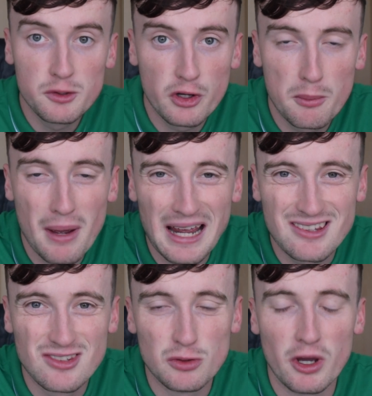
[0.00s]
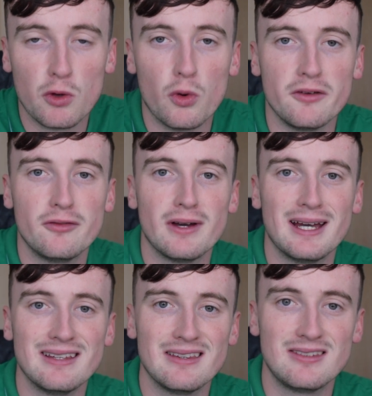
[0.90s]
Welcome back to LOI
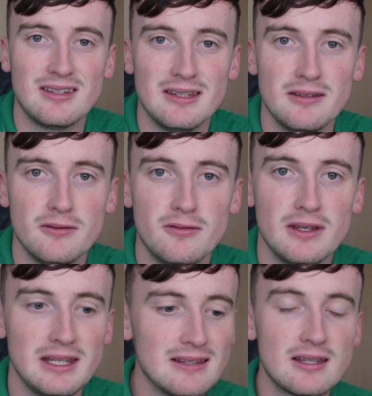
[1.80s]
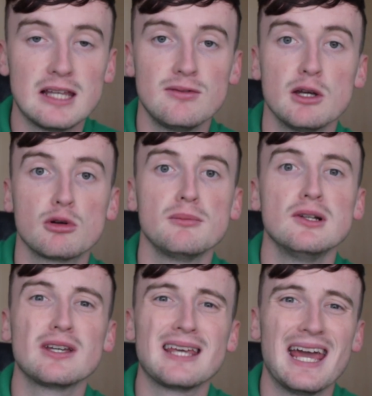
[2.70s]
Fan TV. In today's video we're going to be
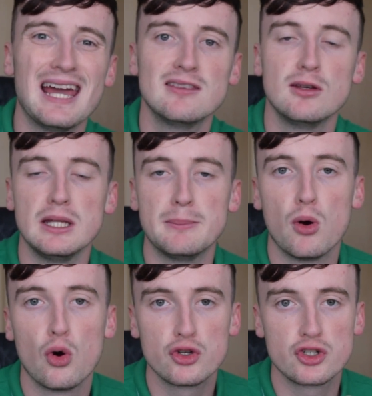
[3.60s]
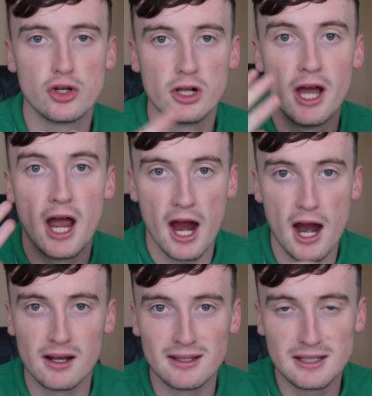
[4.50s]
looking ahead to the
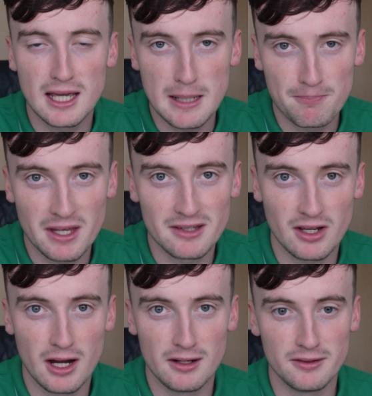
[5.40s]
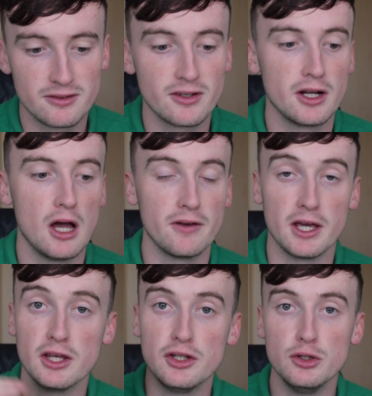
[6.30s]
Portugal-Ireland game, as Ireland start off a
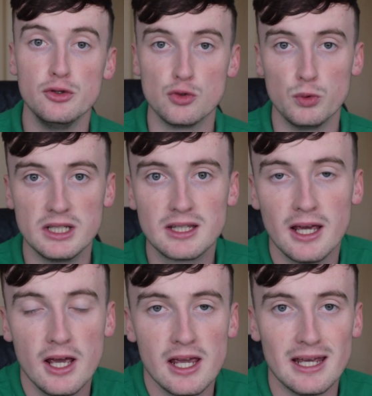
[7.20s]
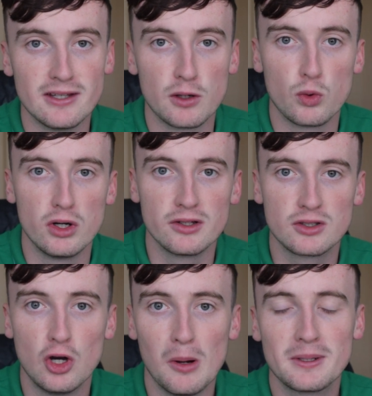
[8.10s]
huge week in their World
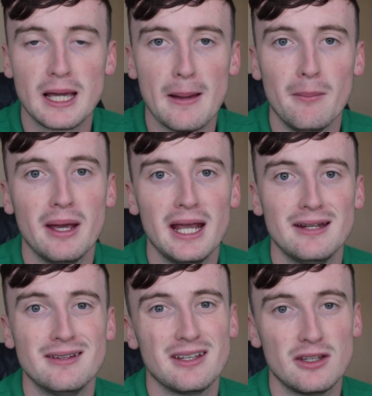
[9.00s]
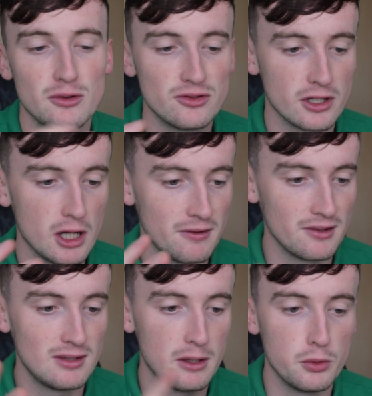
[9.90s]
Cup campaign. They do start off, as
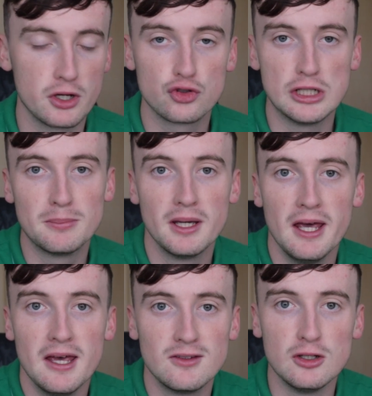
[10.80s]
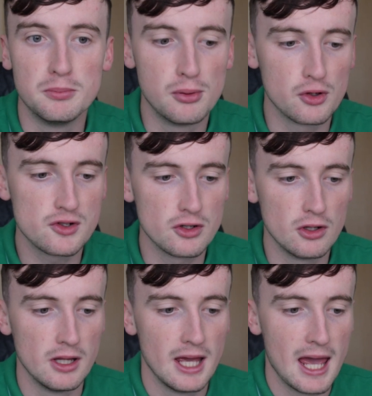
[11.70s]
I said, with a trip to
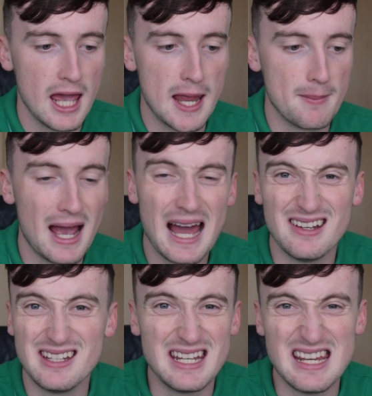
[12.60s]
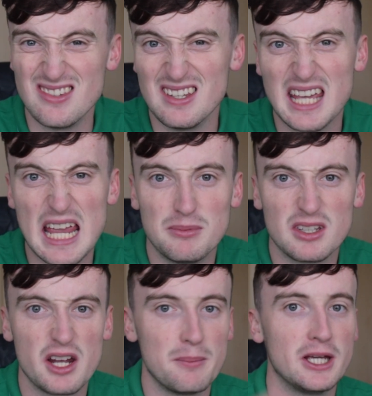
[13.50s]
Portugal, a handy easy game to
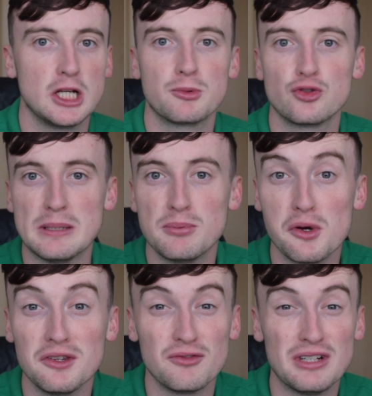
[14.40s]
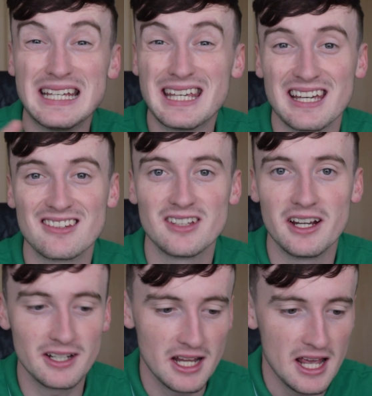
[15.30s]
kind of pick up 3 points and really
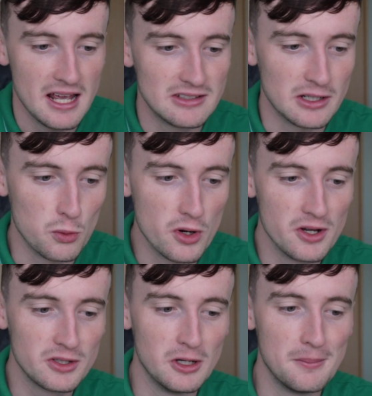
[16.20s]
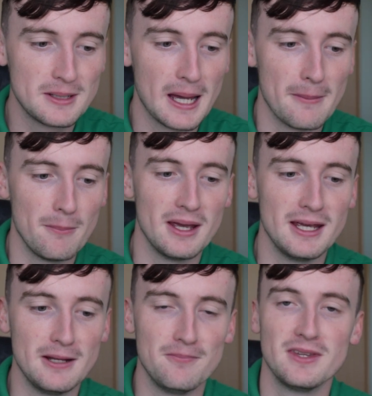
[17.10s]
kickstart their World Cup
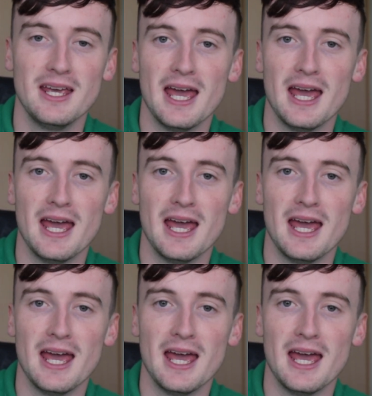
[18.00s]
campaign.